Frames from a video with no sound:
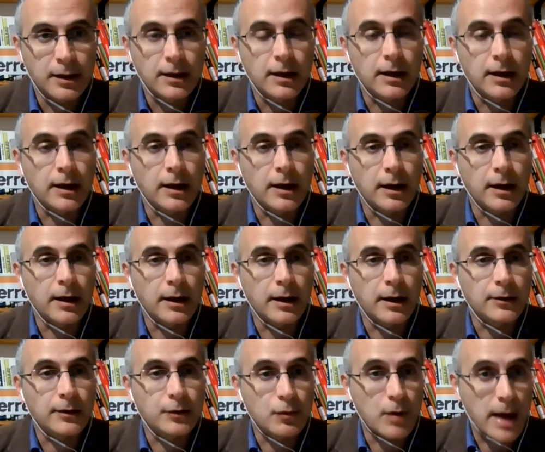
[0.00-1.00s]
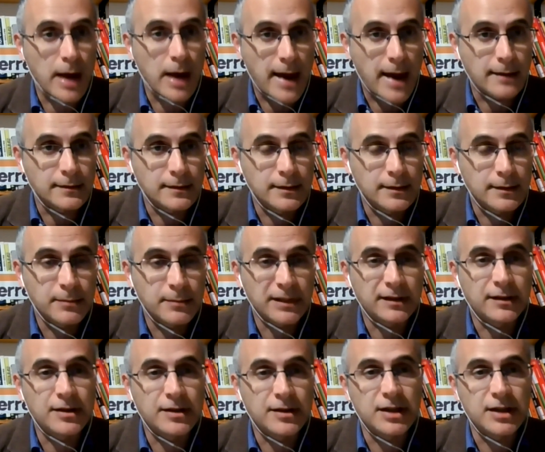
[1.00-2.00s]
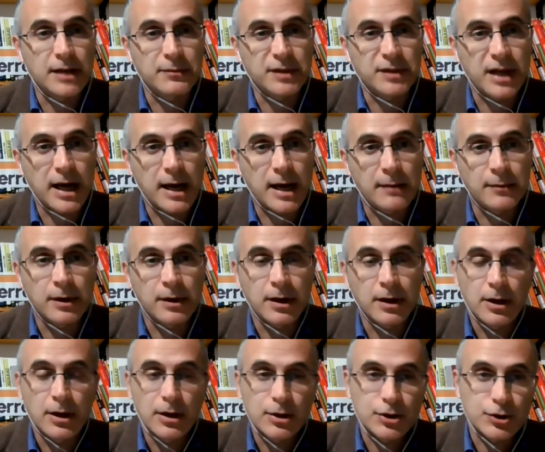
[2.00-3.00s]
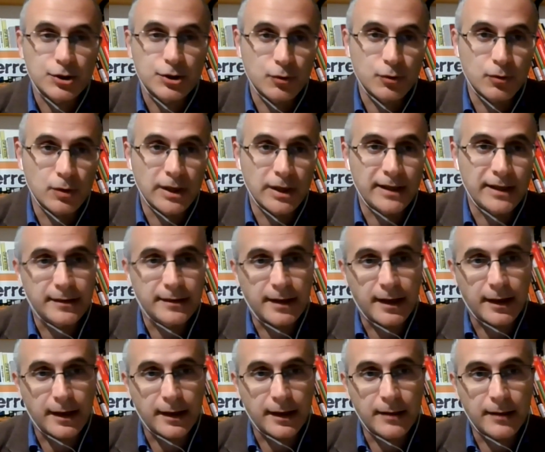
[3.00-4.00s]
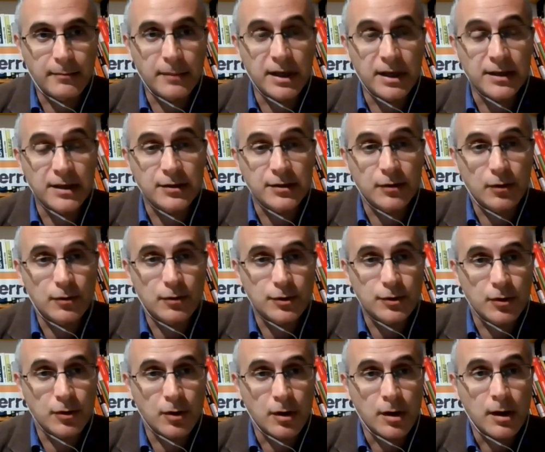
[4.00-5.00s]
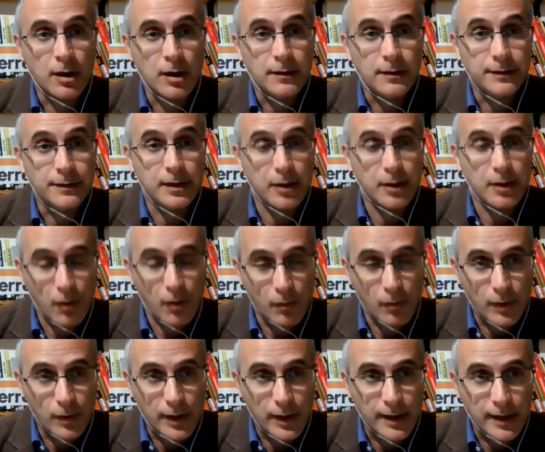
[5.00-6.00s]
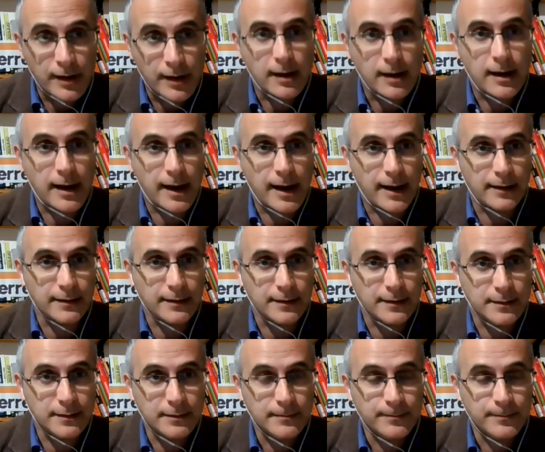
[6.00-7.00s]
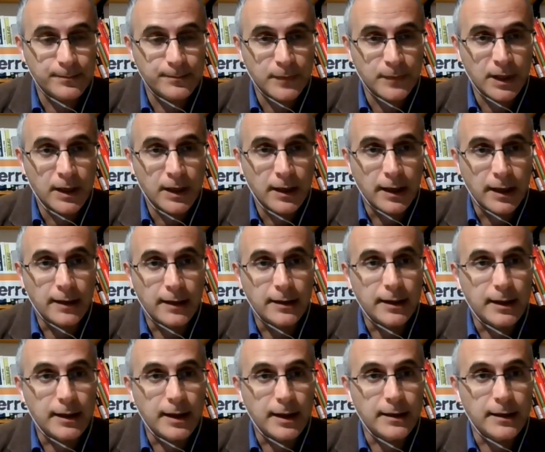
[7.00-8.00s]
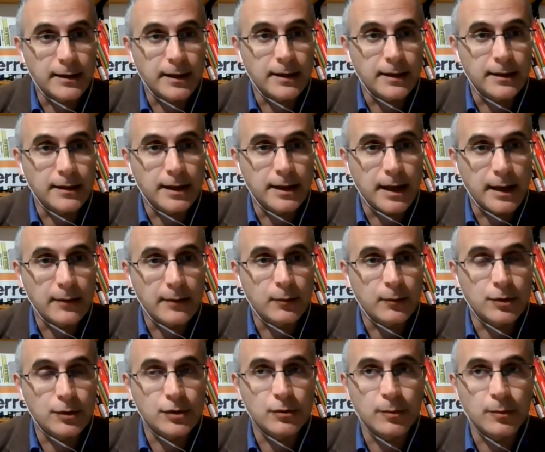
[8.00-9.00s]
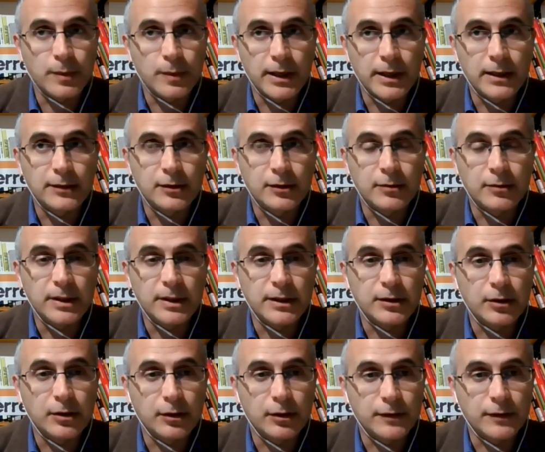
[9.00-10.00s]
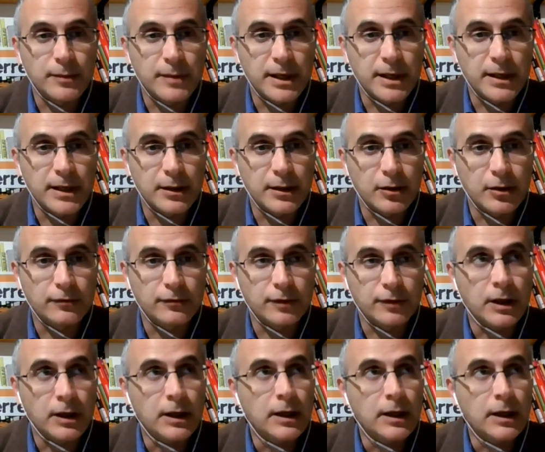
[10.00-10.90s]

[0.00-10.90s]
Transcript: to land, but at the same time, Soleterre means also the lonely lands. And again, the idea was to play a little bit on the meaning of